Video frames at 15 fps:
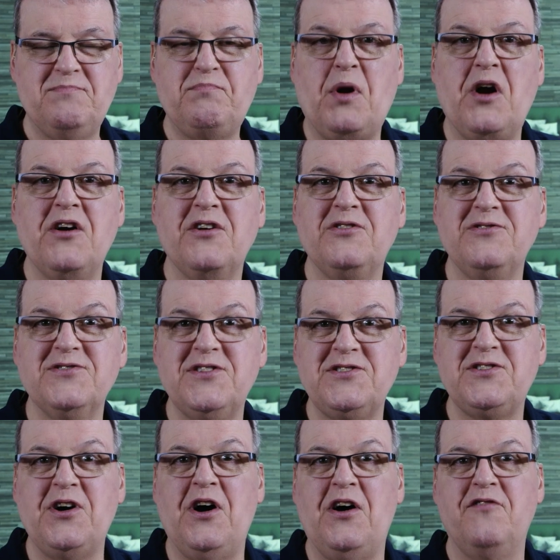particle
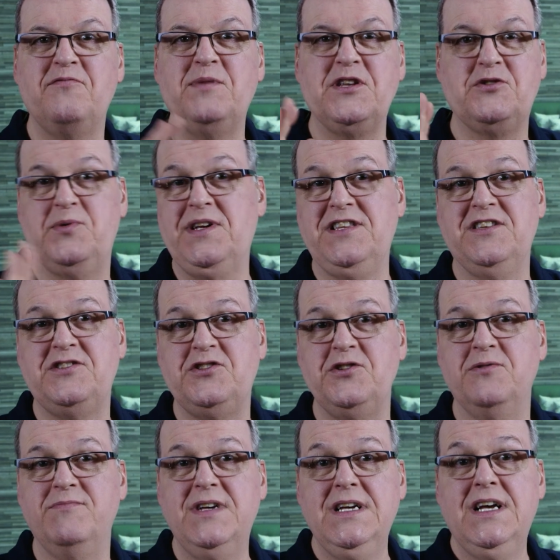dissolve between the two.